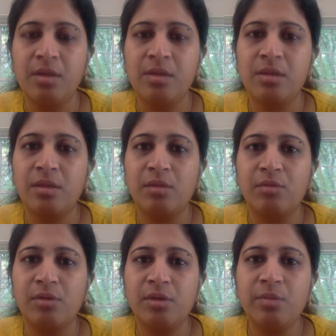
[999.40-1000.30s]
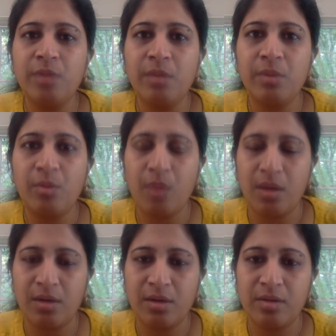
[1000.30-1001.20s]
So, tip number
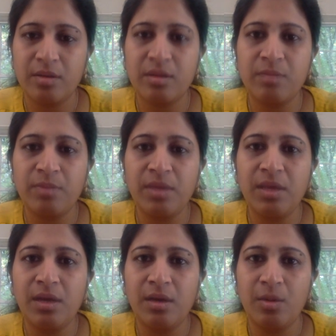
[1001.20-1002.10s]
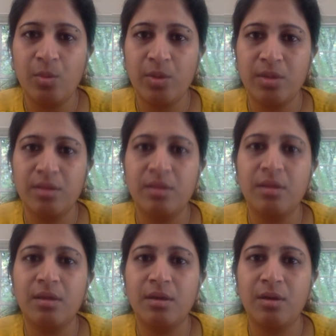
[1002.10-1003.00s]
one, speak with
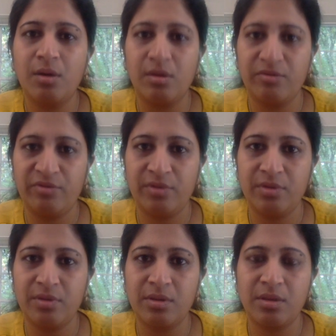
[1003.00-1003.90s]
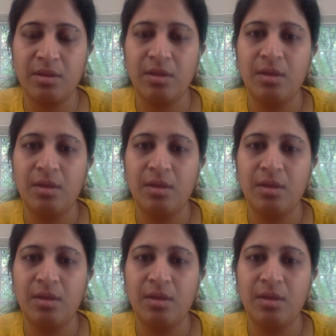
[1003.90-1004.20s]
confidence.